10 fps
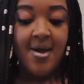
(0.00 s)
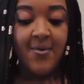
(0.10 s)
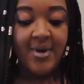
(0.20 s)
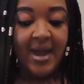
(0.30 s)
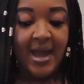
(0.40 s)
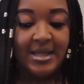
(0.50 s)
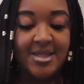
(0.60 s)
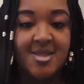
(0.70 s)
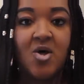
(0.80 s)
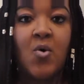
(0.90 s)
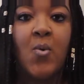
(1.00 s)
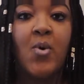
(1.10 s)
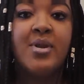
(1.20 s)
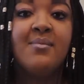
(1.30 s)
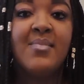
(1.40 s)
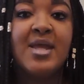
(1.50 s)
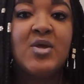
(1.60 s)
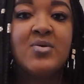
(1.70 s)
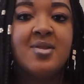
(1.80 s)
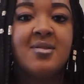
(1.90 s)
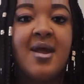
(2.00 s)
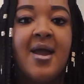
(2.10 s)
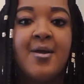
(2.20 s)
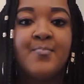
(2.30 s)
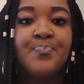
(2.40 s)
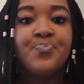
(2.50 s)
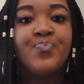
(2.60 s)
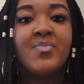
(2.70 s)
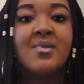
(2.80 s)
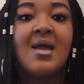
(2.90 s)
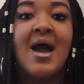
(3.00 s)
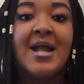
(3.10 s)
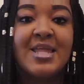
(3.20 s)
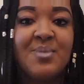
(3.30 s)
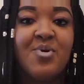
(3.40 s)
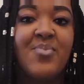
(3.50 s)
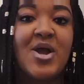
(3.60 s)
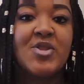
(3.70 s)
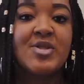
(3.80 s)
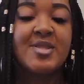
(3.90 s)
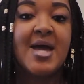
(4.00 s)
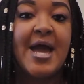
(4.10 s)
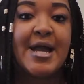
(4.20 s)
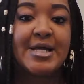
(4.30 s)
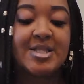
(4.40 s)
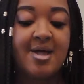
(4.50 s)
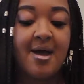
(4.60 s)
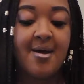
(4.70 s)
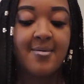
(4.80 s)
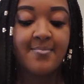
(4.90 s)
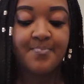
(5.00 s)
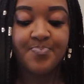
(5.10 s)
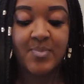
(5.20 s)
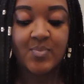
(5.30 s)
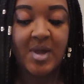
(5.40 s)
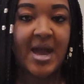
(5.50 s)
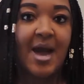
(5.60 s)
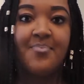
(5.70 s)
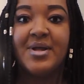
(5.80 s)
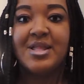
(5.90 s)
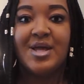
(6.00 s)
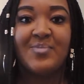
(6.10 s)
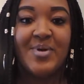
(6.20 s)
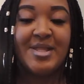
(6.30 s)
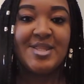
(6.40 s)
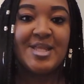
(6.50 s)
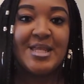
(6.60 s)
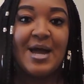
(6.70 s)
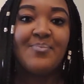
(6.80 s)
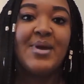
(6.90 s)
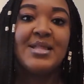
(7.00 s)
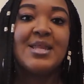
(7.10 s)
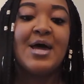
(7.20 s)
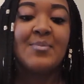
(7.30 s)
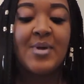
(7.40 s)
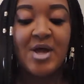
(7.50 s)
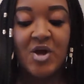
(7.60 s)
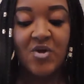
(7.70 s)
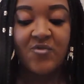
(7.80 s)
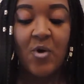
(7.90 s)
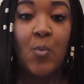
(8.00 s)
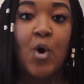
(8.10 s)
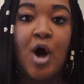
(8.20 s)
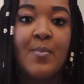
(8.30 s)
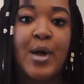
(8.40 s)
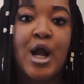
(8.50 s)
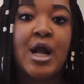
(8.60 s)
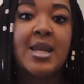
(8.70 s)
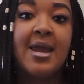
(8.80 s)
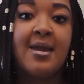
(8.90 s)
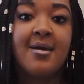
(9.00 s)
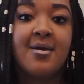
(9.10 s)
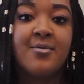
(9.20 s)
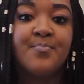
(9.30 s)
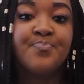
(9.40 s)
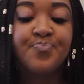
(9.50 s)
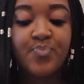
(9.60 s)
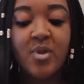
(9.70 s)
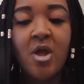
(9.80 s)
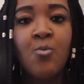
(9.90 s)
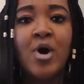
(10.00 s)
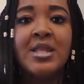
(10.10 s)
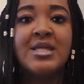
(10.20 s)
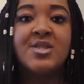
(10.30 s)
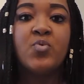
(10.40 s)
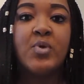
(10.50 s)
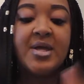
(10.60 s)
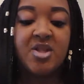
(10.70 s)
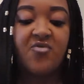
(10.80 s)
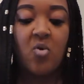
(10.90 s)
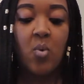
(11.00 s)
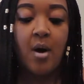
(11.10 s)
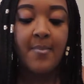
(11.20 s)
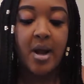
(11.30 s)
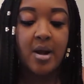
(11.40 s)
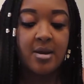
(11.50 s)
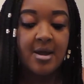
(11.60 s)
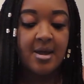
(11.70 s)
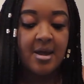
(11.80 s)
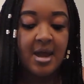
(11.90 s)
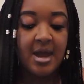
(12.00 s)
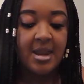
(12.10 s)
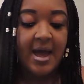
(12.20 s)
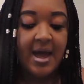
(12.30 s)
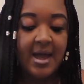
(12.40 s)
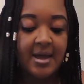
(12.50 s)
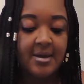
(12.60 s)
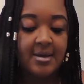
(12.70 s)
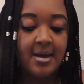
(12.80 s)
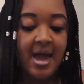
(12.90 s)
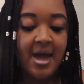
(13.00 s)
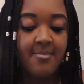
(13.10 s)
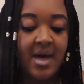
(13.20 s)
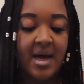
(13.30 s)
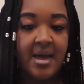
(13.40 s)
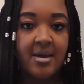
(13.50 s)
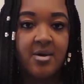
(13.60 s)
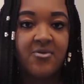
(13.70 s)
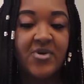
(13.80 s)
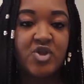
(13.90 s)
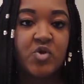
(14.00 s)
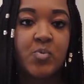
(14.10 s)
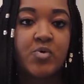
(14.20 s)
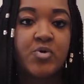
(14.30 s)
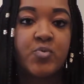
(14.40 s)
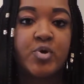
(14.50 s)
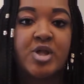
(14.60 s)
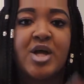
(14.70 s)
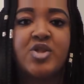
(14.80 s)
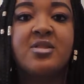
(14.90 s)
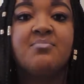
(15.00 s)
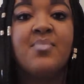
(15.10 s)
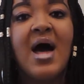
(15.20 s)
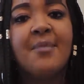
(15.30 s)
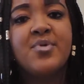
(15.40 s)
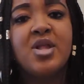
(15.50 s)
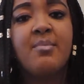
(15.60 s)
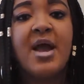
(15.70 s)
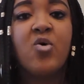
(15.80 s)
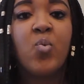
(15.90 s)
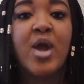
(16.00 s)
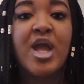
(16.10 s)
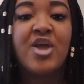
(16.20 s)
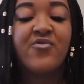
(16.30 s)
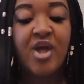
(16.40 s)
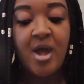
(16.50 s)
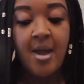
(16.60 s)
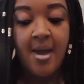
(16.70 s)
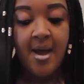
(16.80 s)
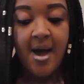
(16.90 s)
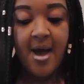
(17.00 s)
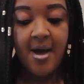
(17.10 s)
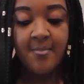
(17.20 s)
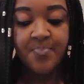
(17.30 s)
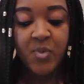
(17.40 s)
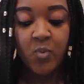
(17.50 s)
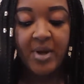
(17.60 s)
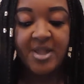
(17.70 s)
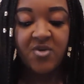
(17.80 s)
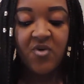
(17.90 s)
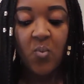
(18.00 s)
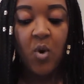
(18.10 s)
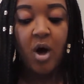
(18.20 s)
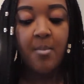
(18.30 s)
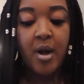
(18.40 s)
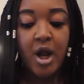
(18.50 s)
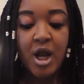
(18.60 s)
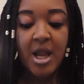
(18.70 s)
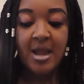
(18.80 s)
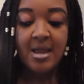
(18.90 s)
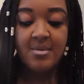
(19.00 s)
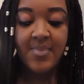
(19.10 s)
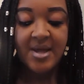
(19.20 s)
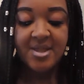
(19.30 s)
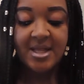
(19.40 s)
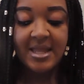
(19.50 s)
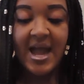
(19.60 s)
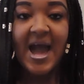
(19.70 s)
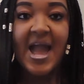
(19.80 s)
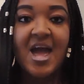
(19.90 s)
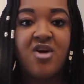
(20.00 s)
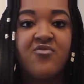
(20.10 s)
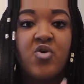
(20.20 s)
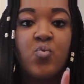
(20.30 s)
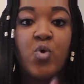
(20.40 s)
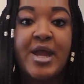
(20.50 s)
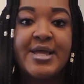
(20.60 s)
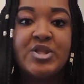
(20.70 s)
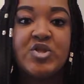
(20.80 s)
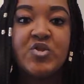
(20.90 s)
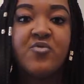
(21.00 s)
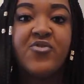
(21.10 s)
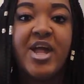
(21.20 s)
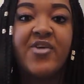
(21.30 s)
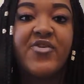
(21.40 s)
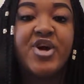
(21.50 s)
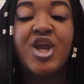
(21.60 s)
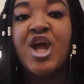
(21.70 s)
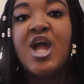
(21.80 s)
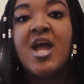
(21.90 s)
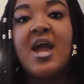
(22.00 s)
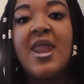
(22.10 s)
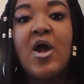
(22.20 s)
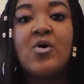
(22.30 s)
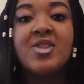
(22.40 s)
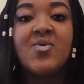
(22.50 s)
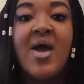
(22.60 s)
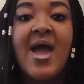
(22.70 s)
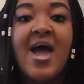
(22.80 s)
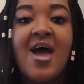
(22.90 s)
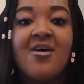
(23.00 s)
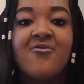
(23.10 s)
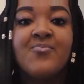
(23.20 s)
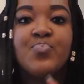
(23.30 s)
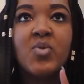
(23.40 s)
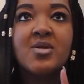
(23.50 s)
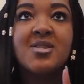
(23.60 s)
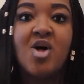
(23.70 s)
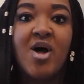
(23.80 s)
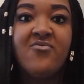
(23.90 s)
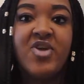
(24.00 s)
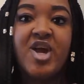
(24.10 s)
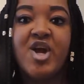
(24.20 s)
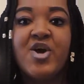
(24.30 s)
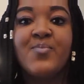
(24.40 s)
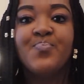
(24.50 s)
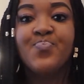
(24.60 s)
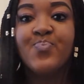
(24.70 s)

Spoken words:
Okay, so on the menu today, I didn't prepare this, guys. Yeah, I picked it up. Basically, I picked it up from Walmart, and well, at least the wings are from Walmart. And I have my vegetables, which just popped in the microwave. The wings are from Walmart, and basically I have ranch flavored, and I also have salt and vinegar.